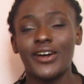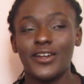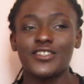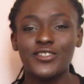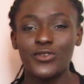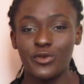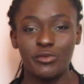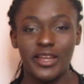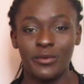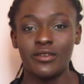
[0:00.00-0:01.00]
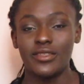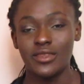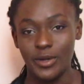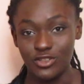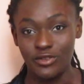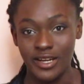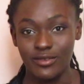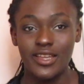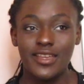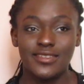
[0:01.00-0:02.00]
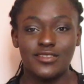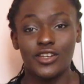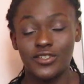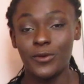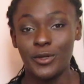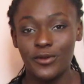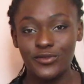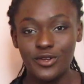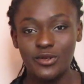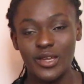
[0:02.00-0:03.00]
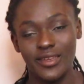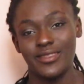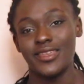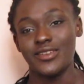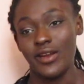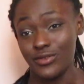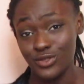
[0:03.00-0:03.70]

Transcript: I started filming on my camera, then the battery ran out, so I started filming on my phone, then it ran out of